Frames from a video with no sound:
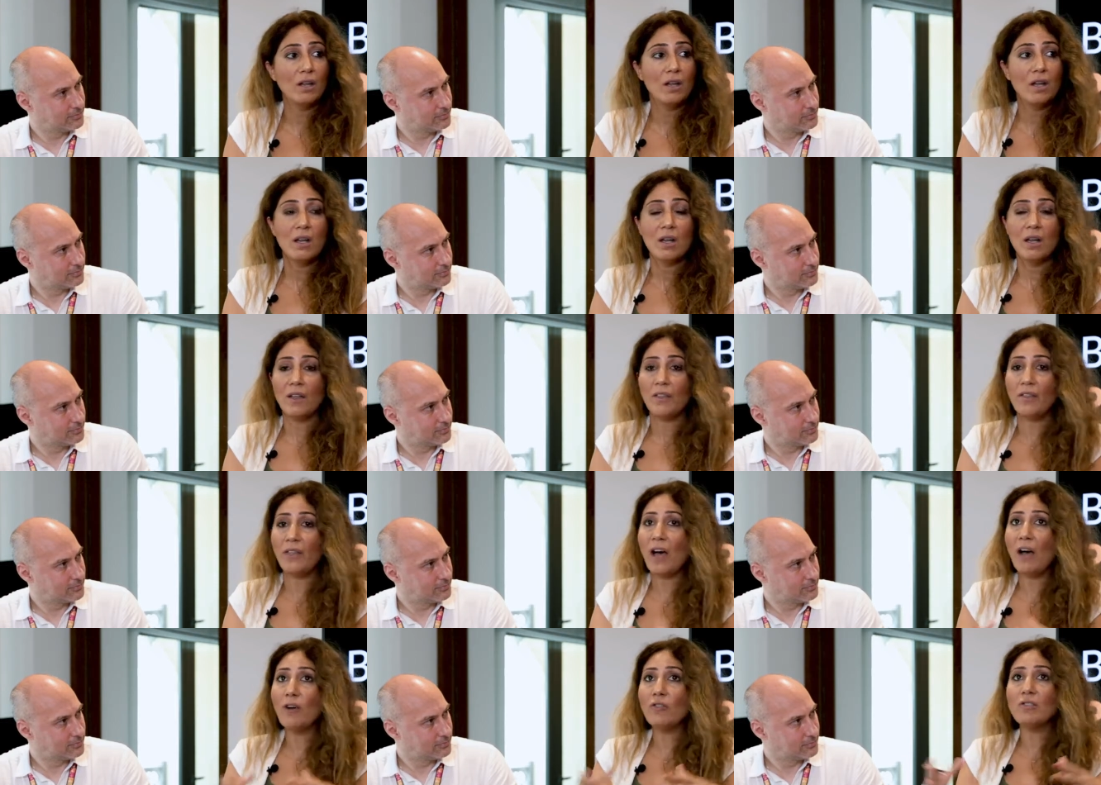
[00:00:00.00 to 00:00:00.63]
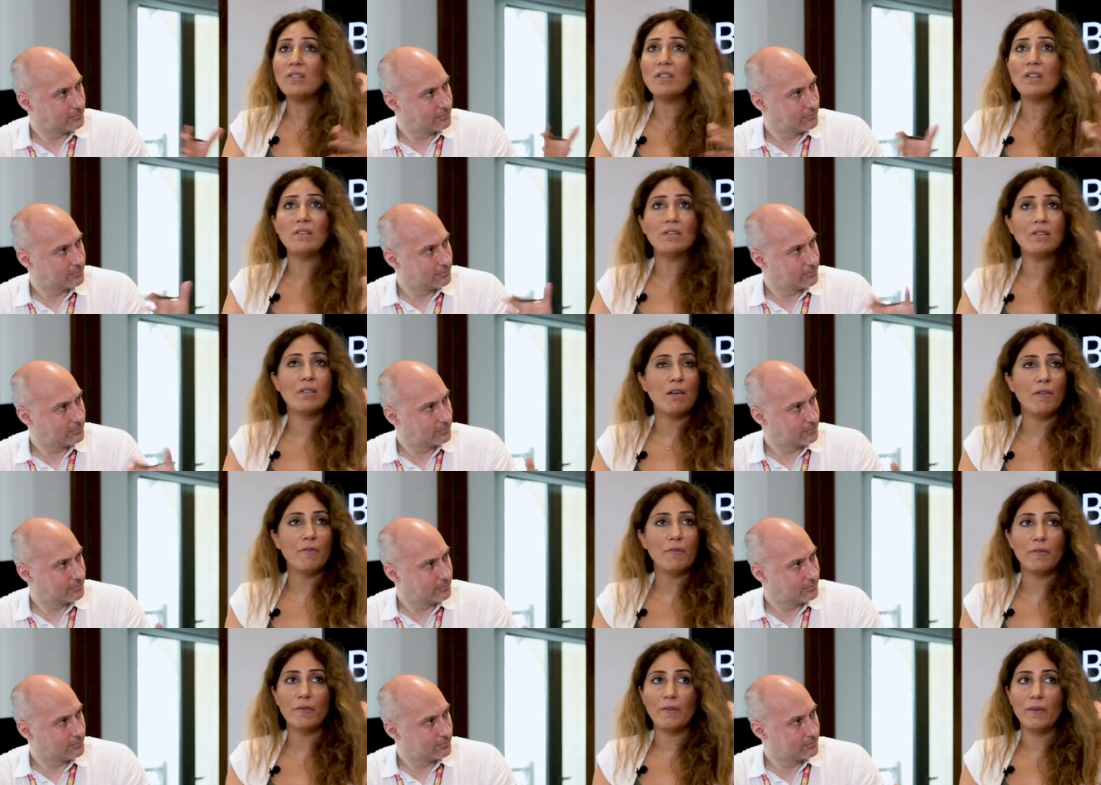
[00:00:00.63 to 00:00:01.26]
Speaker 1: mm-hmm. thousands
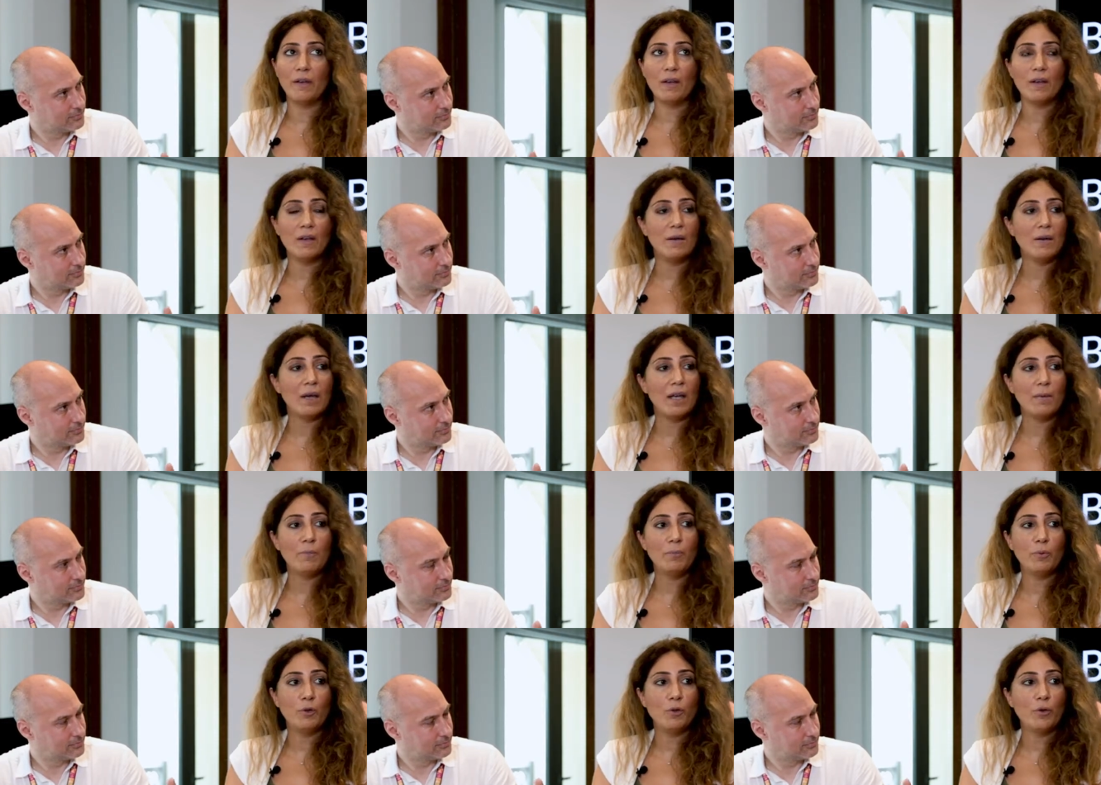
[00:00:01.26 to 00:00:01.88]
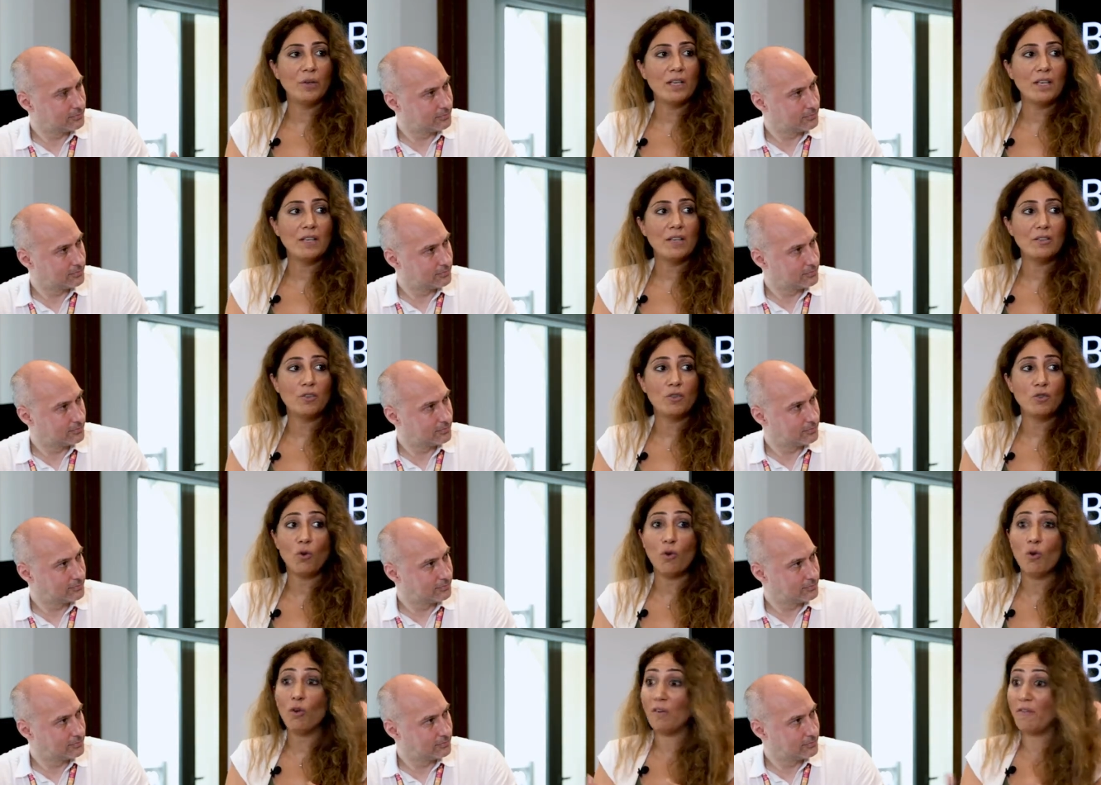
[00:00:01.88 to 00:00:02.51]
of uh,
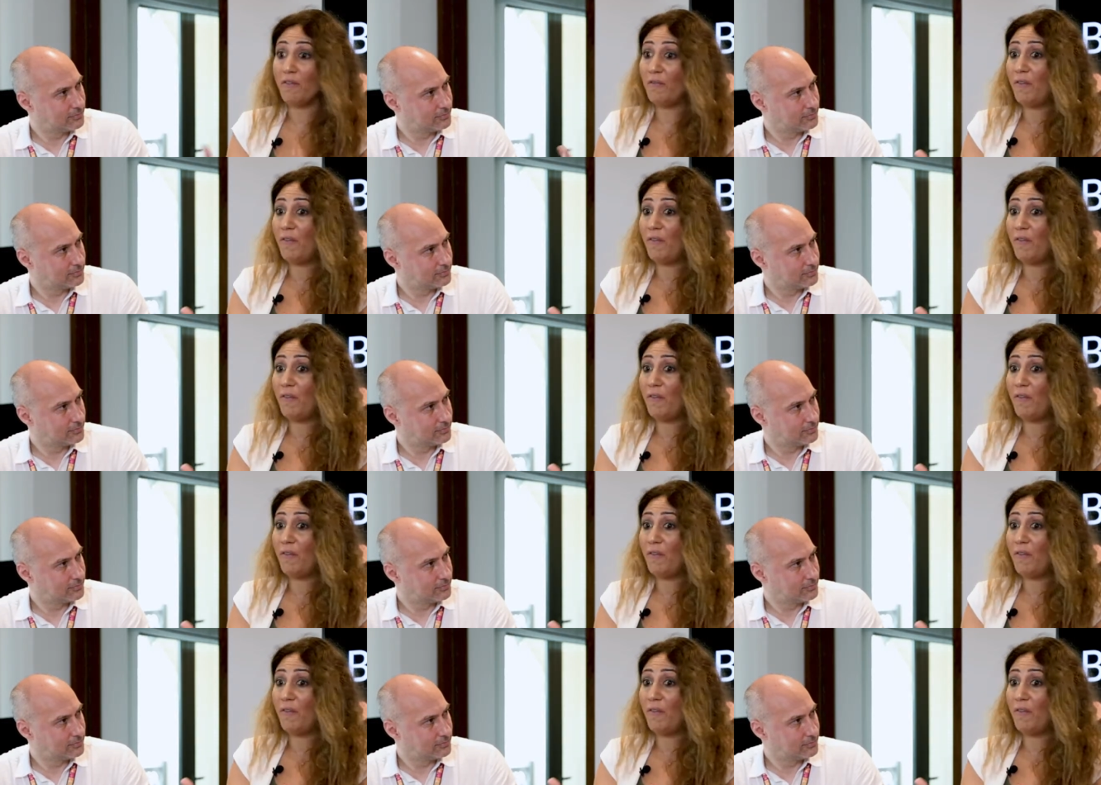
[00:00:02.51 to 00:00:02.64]
employees or